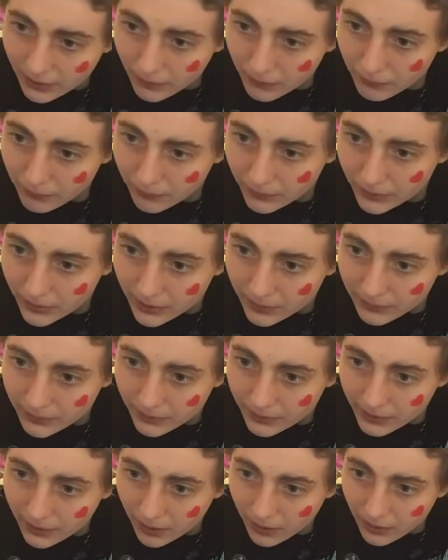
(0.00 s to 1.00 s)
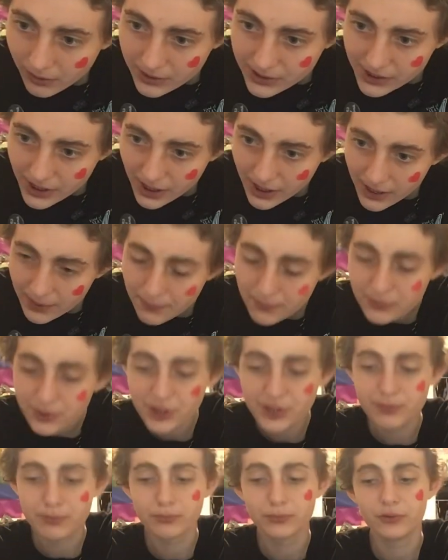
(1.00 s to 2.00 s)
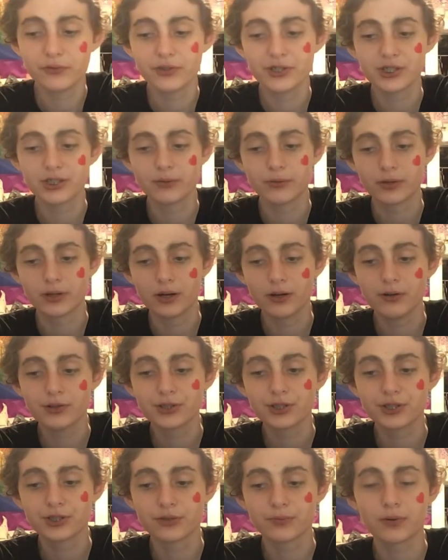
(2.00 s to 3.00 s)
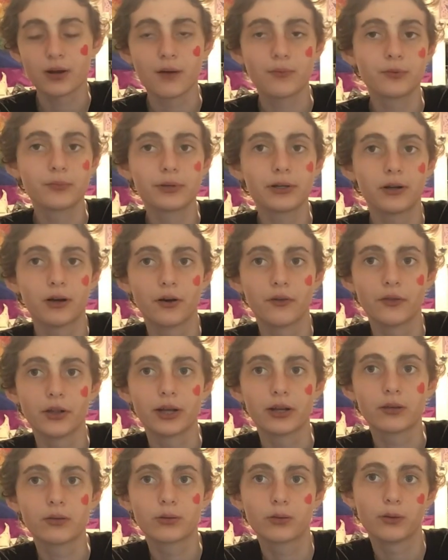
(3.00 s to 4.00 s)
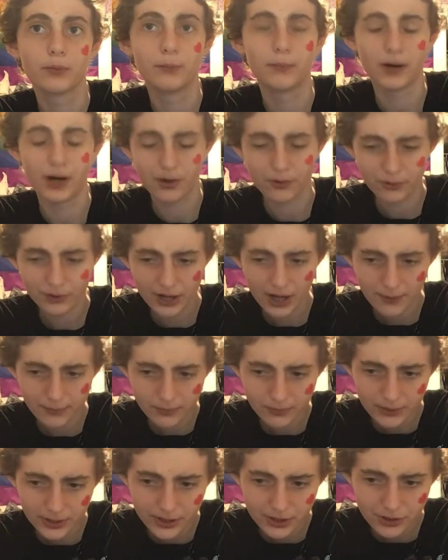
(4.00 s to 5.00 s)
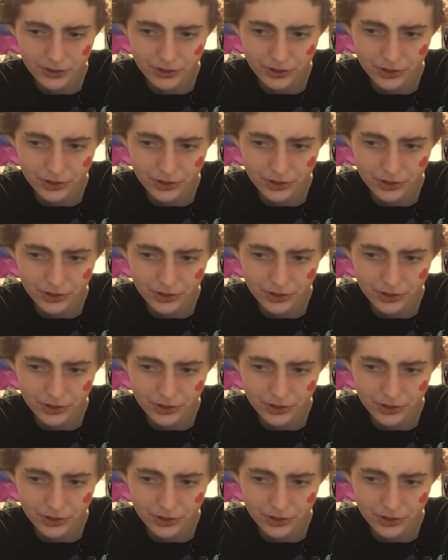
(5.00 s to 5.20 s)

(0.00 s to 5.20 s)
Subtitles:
a really, really hard time, just move it somewhere else because you're probably on like the bottle cap ridge.